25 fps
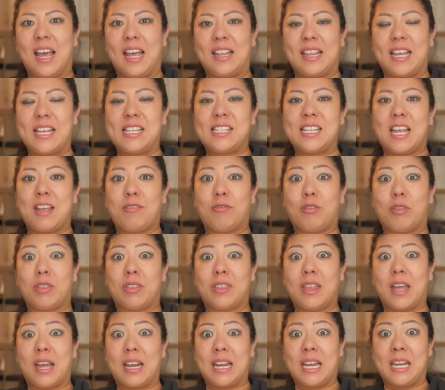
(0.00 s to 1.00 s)
and they stay for
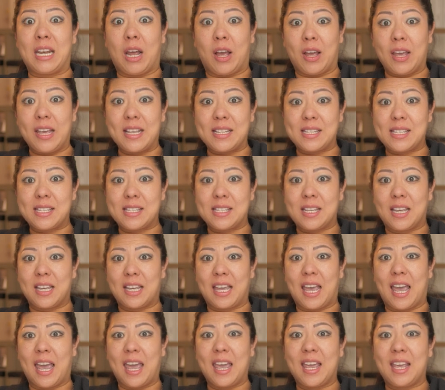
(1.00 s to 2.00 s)
30 nights,
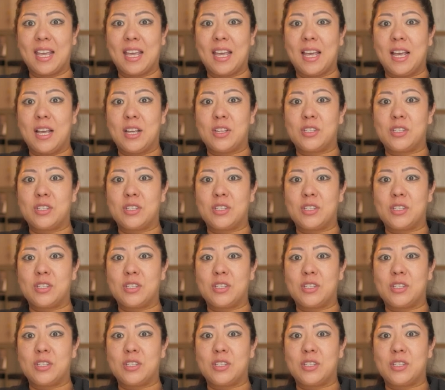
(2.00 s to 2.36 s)
okay,